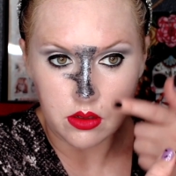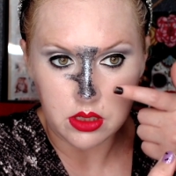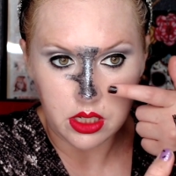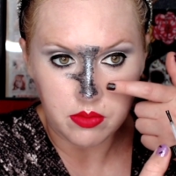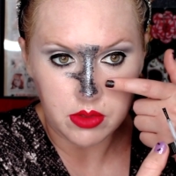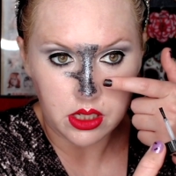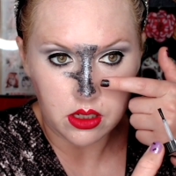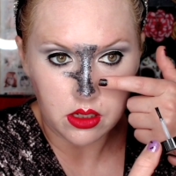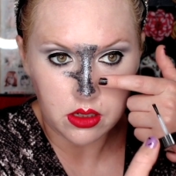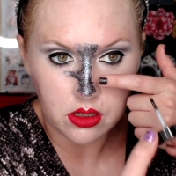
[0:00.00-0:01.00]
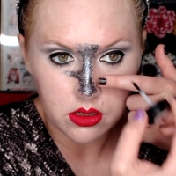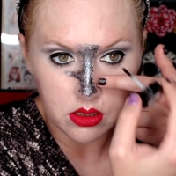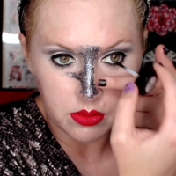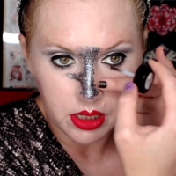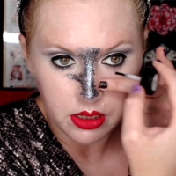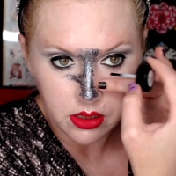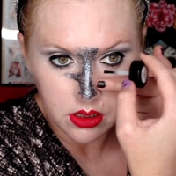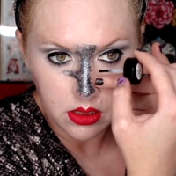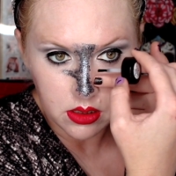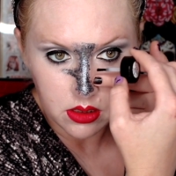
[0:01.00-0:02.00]
same thing here, it's about an
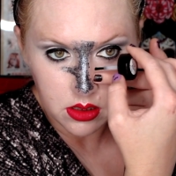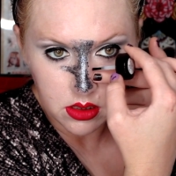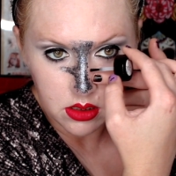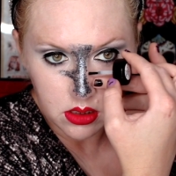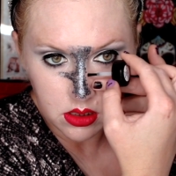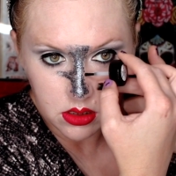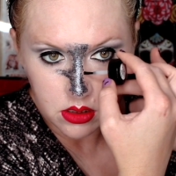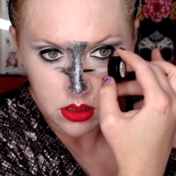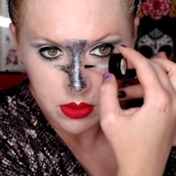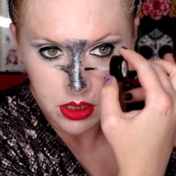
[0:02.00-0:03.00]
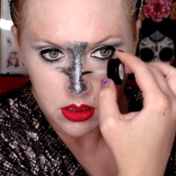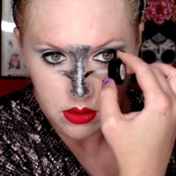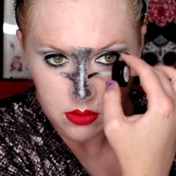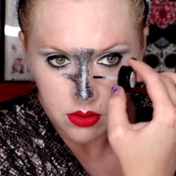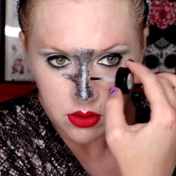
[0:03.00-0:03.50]
inch above.